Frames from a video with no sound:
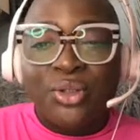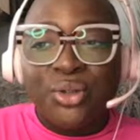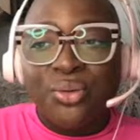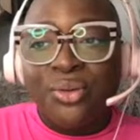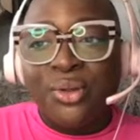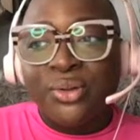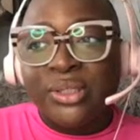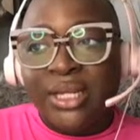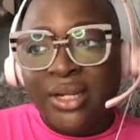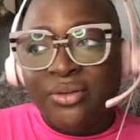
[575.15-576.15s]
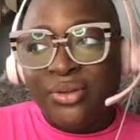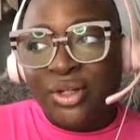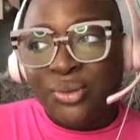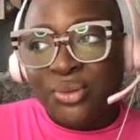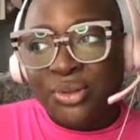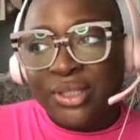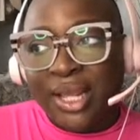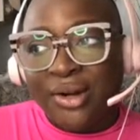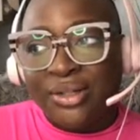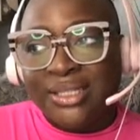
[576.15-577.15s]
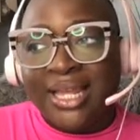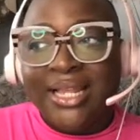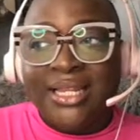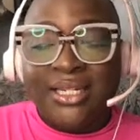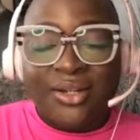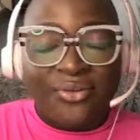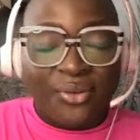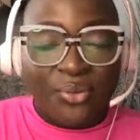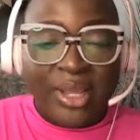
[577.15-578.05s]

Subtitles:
two of those individuals that are slightly different.